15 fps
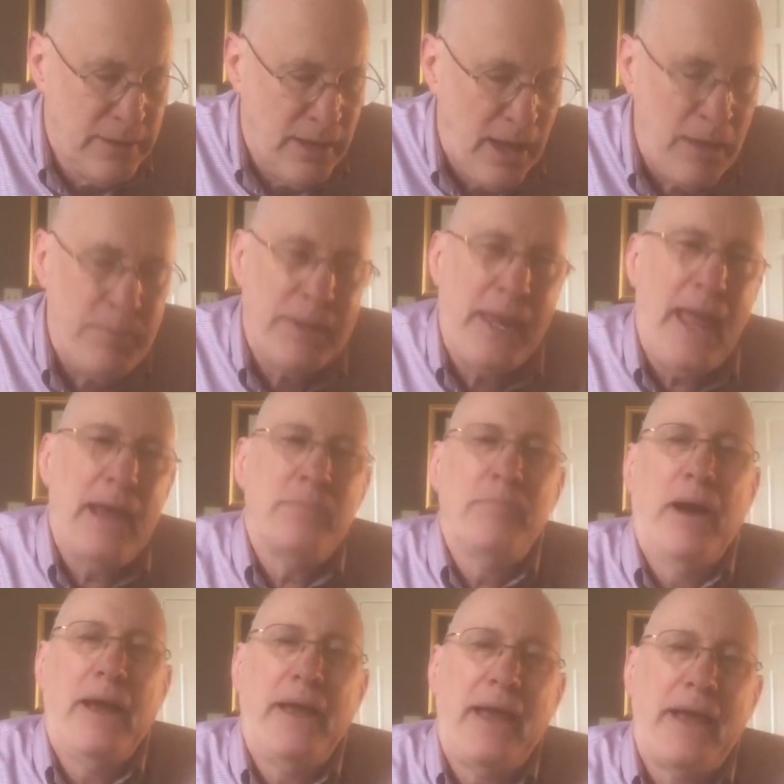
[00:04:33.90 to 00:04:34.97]
I began
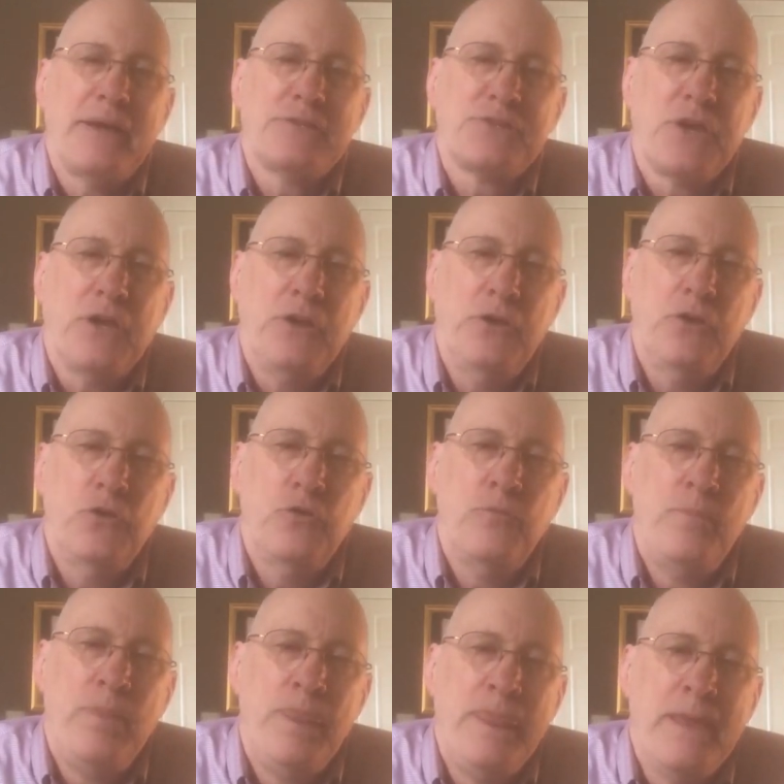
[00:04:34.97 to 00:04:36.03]
by asking you,
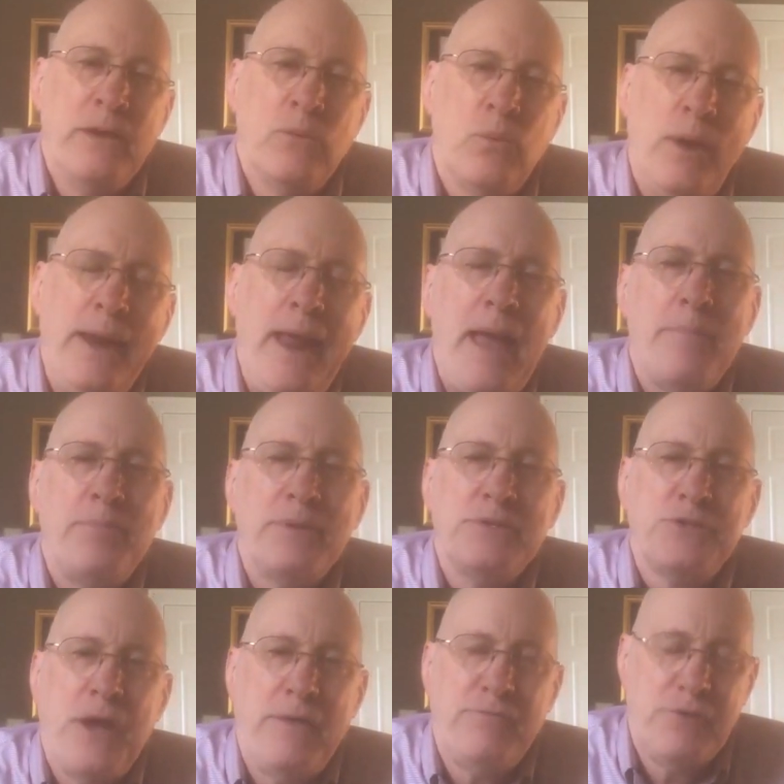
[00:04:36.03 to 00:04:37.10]
what
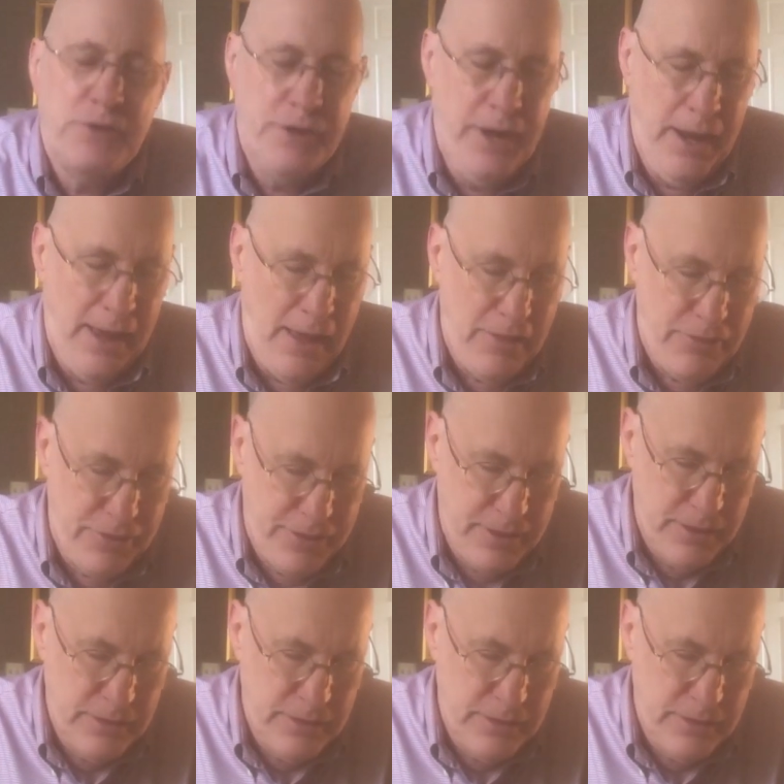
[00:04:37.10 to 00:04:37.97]
happens after death?